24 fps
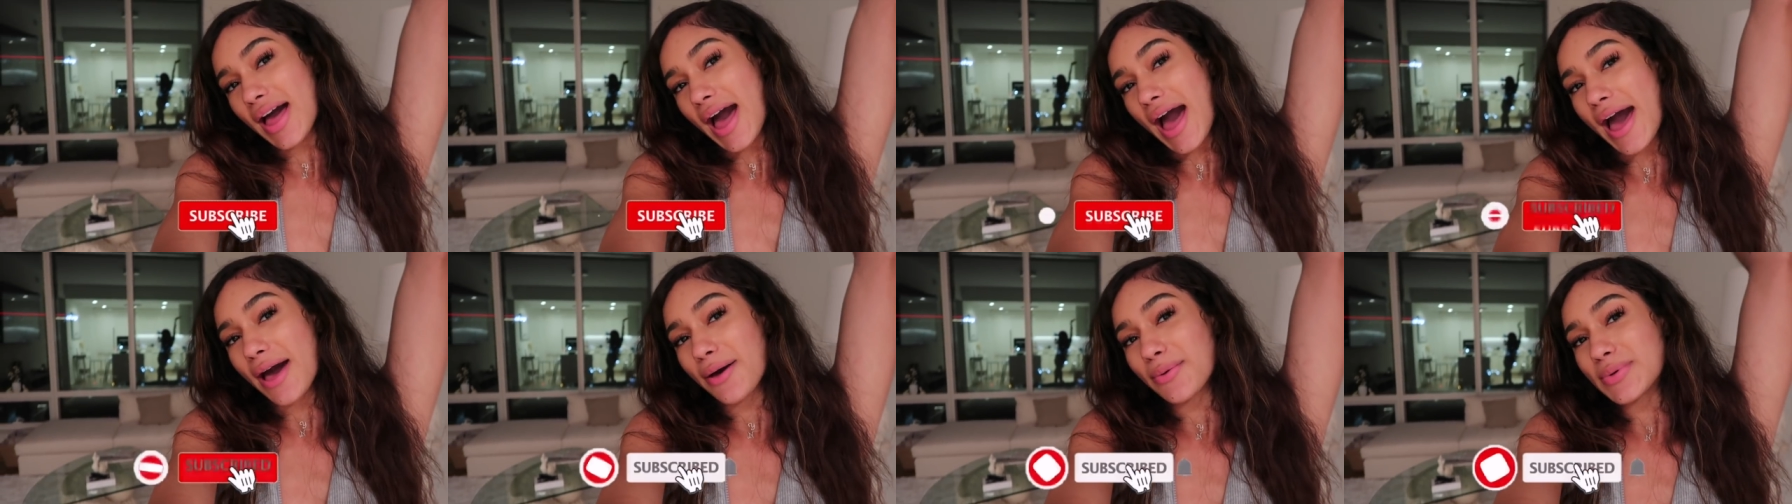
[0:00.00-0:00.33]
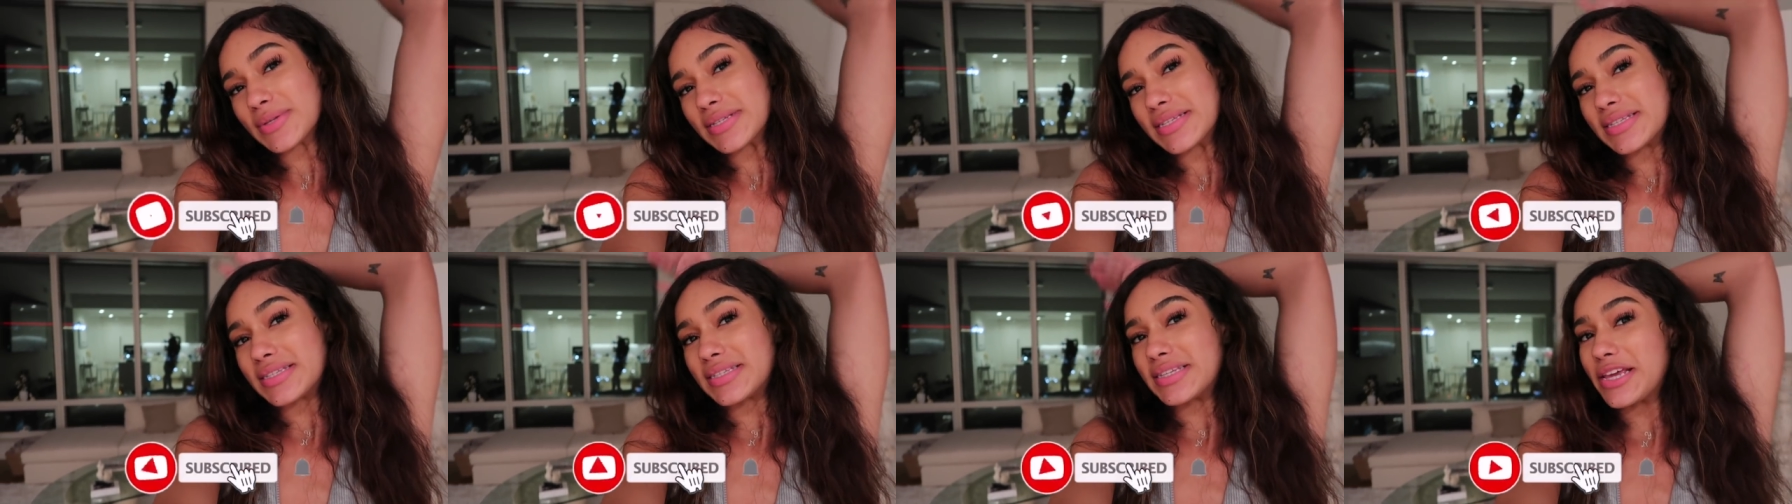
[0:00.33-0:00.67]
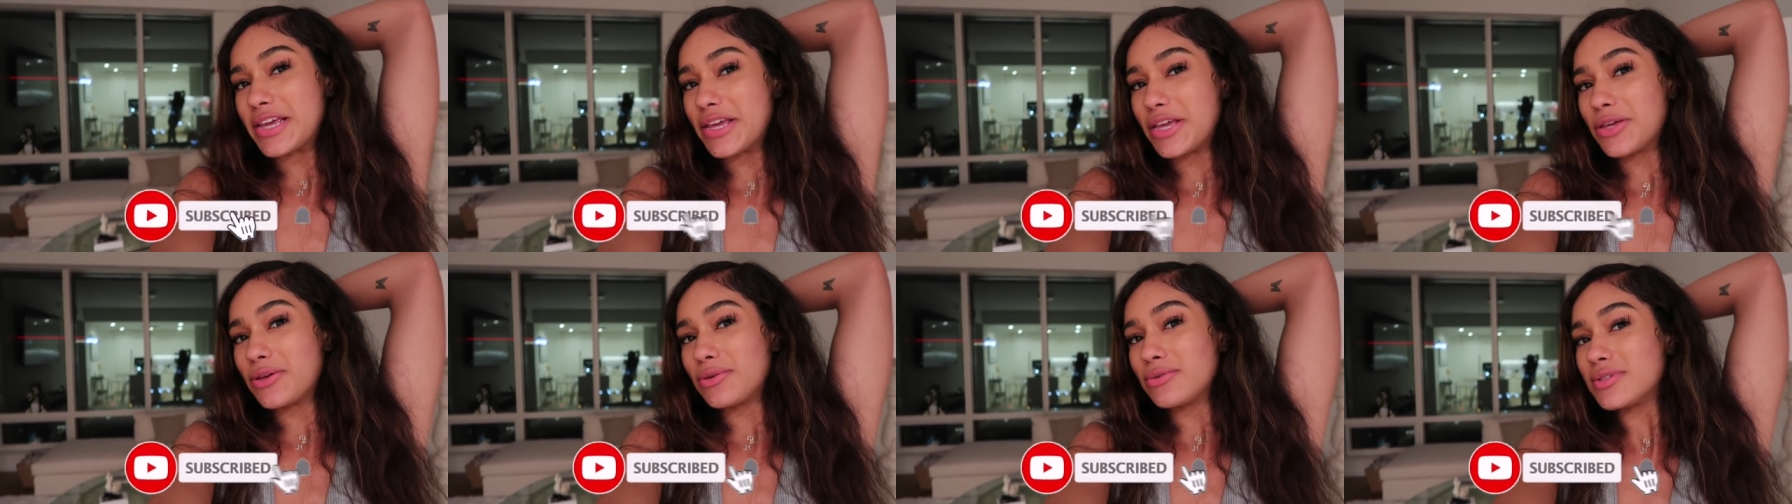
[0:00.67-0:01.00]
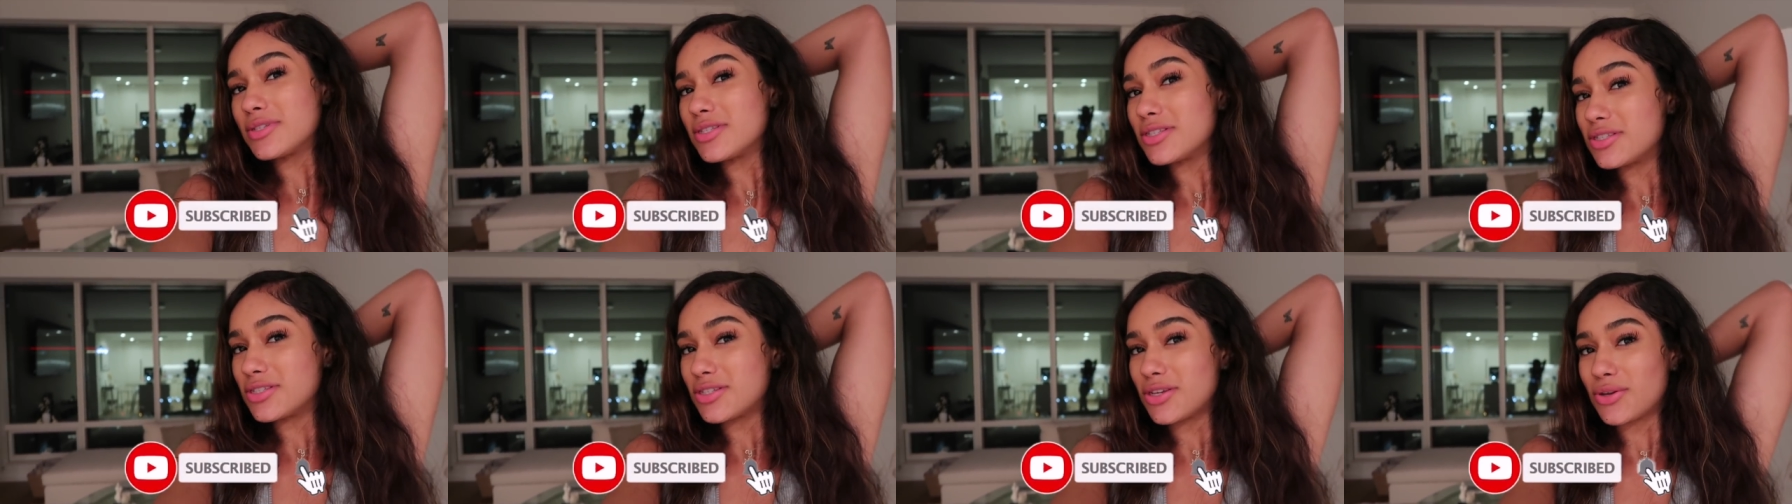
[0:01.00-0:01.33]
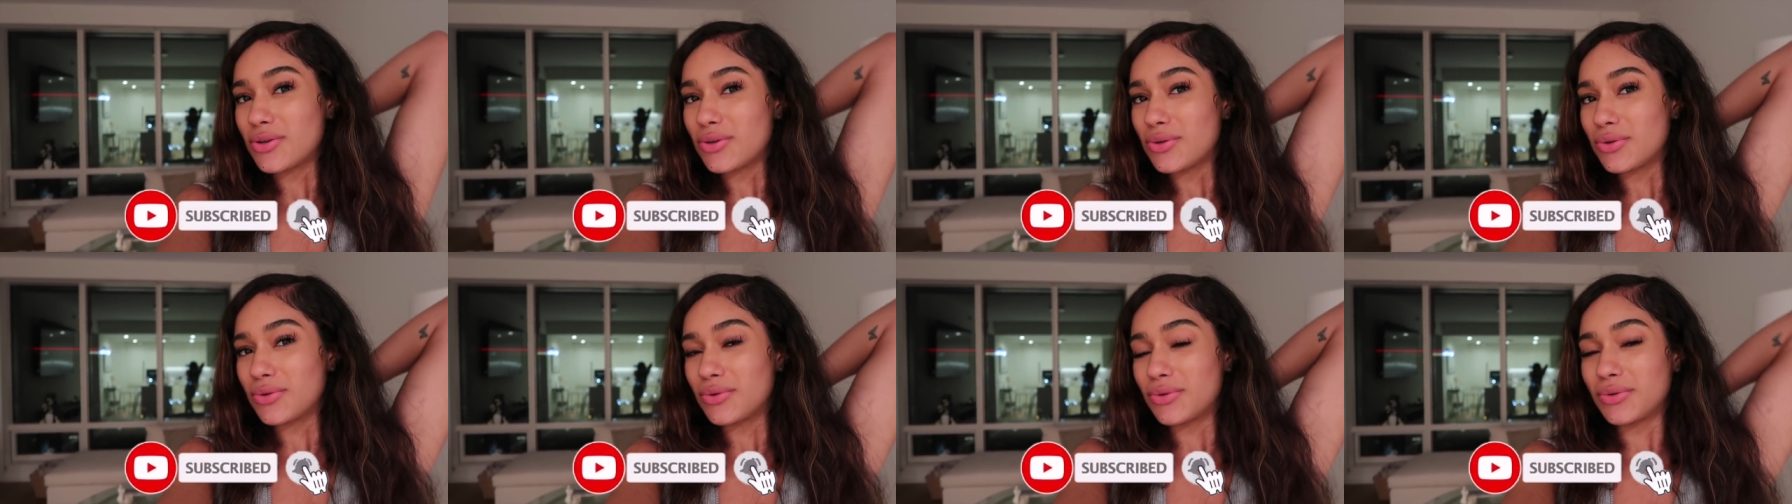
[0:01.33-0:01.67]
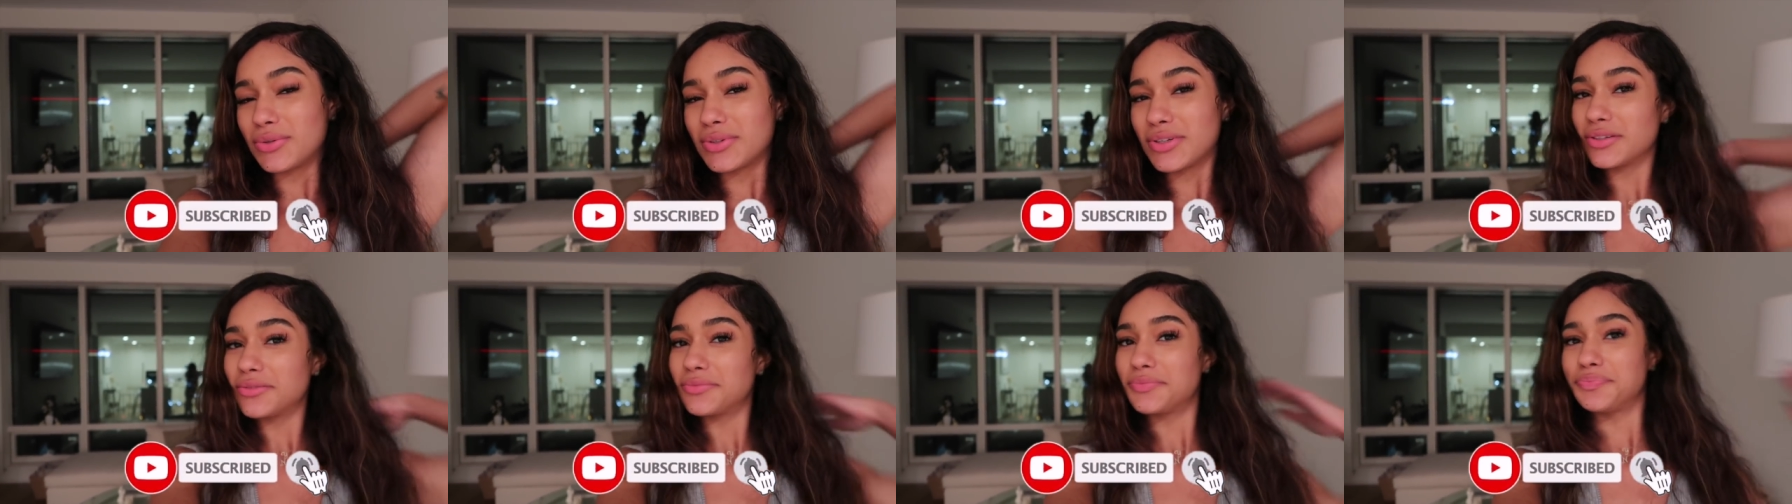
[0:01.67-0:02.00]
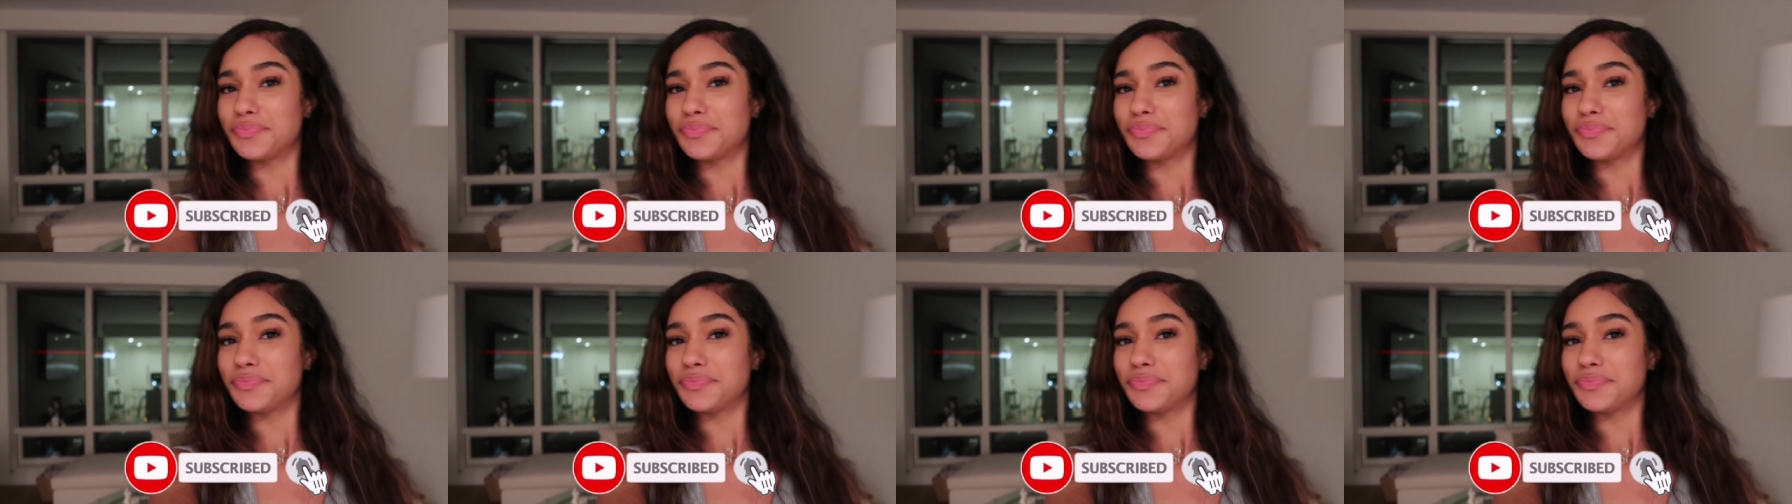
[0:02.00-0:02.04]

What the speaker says: I will see you soon.